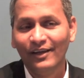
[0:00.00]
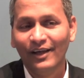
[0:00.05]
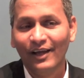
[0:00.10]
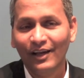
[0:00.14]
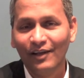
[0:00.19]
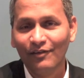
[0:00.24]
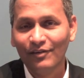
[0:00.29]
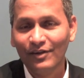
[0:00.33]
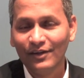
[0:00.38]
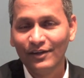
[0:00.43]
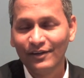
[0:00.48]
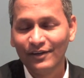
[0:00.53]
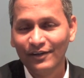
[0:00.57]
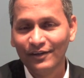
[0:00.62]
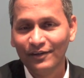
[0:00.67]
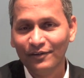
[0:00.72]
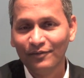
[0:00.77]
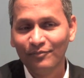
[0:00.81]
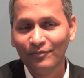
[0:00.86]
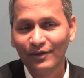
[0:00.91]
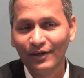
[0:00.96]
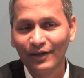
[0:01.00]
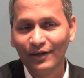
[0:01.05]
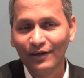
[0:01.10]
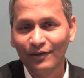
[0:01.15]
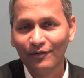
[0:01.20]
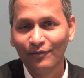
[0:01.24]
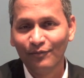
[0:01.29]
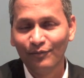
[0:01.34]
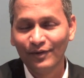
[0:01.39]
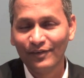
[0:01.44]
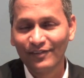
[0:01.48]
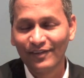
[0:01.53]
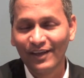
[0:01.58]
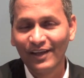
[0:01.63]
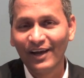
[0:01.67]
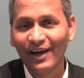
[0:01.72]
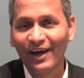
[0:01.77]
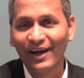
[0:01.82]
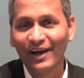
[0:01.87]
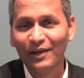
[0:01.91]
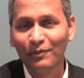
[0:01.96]
elevator, would say
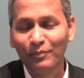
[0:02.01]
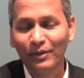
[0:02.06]
hi.